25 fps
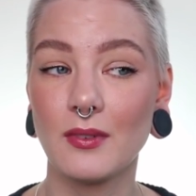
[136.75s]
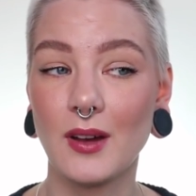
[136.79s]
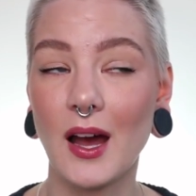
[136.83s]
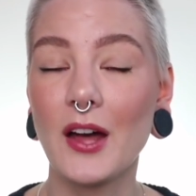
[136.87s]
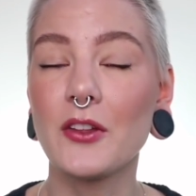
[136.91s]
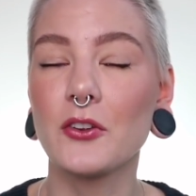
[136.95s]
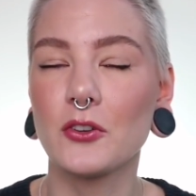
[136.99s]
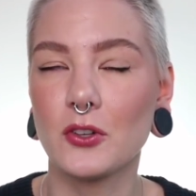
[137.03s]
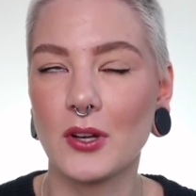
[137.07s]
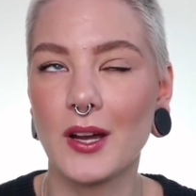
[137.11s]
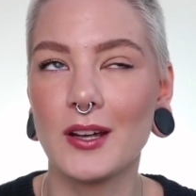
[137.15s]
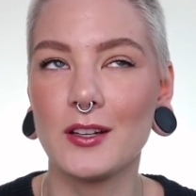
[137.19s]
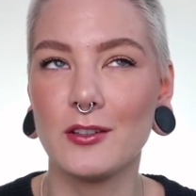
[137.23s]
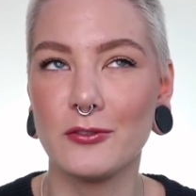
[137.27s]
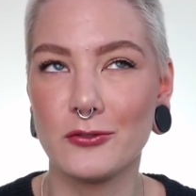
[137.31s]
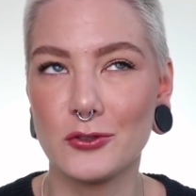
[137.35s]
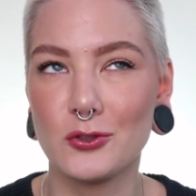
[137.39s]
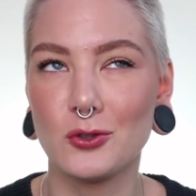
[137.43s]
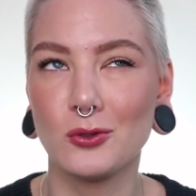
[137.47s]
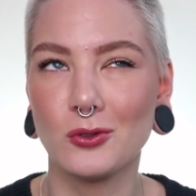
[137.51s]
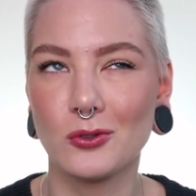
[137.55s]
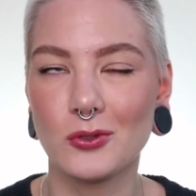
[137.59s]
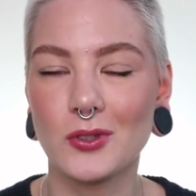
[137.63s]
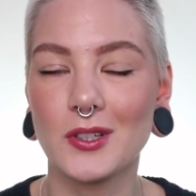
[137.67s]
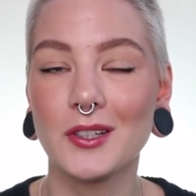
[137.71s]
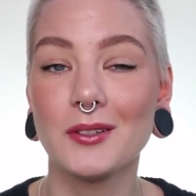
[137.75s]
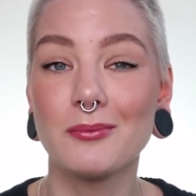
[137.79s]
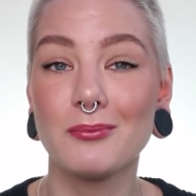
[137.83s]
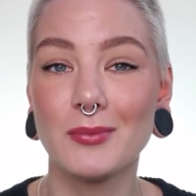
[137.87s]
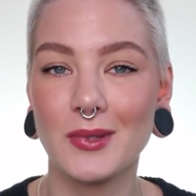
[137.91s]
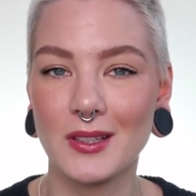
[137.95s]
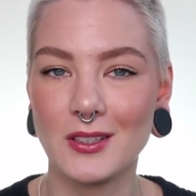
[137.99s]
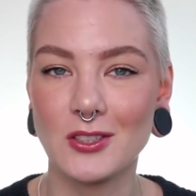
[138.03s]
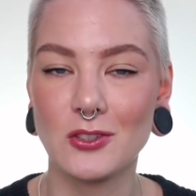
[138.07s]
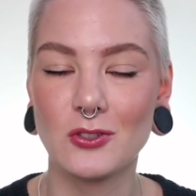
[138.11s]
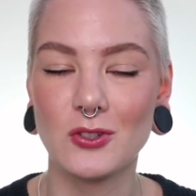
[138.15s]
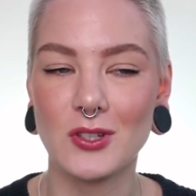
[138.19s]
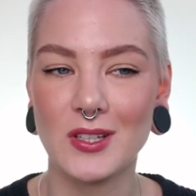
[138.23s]
other kind of jewelry,
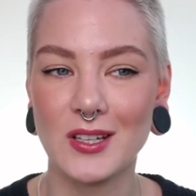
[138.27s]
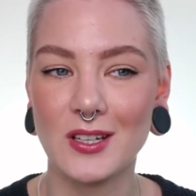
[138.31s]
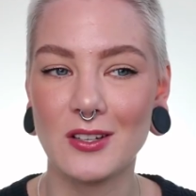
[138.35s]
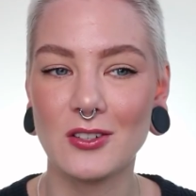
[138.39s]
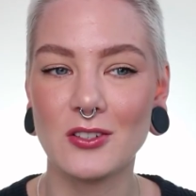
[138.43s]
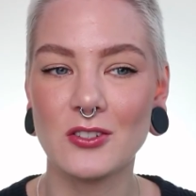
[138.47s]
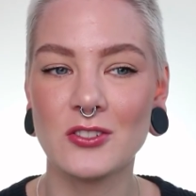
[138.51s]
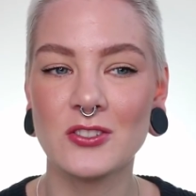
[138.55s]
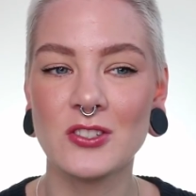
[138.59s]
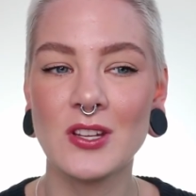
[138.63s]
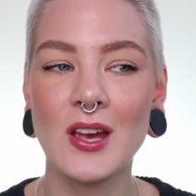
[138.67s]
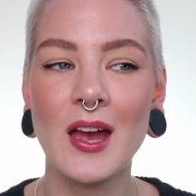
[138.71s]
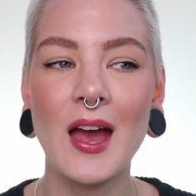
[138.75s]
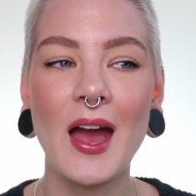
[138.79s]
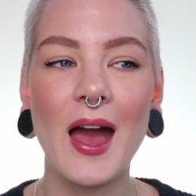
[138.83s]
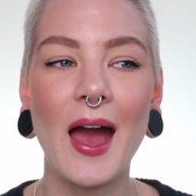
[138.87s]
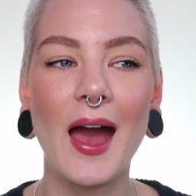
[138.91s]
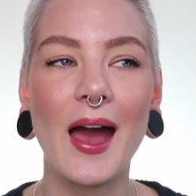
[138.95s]
in your ears.